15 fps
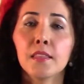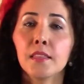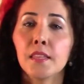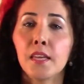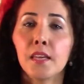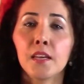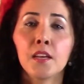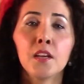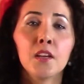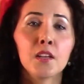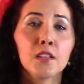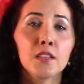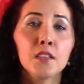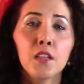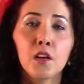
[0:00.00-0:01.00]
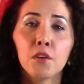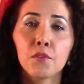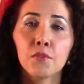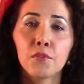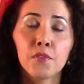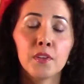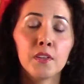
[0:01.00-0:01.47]
they
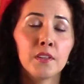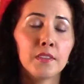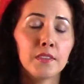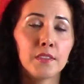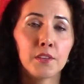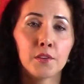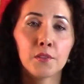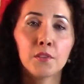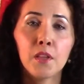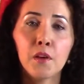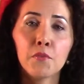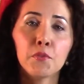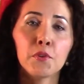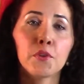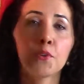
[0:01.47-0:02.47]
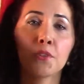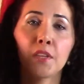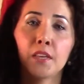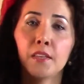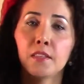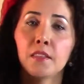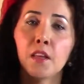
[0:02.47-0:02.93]
love their lover,
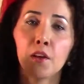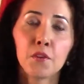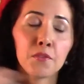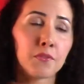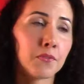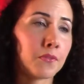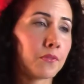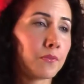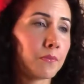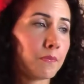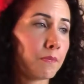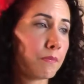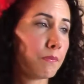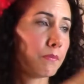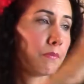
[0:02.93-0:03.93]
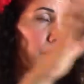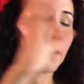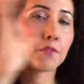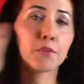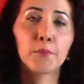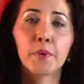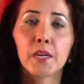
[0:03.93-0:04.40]
they love
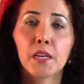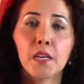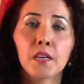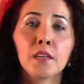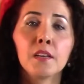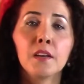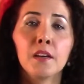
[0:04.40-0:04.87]
everybody.